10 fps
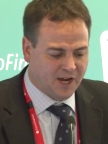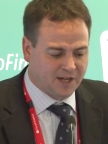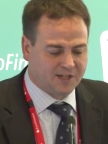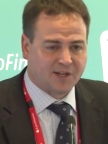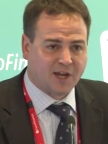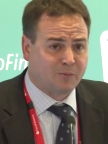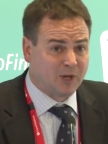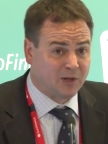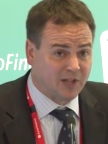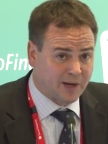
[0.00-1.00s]
and it's got to
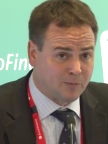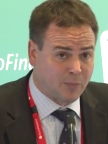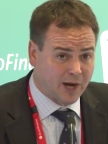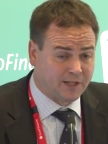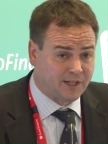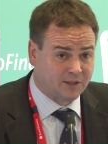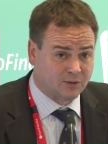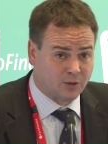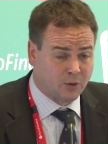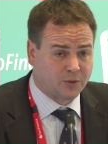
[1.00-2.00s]
be a
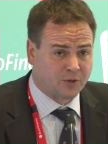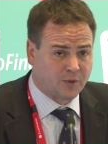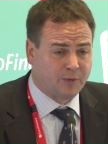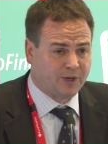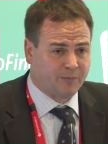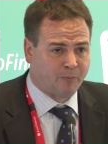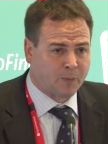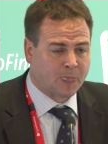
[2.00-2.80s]
binding loan agreement,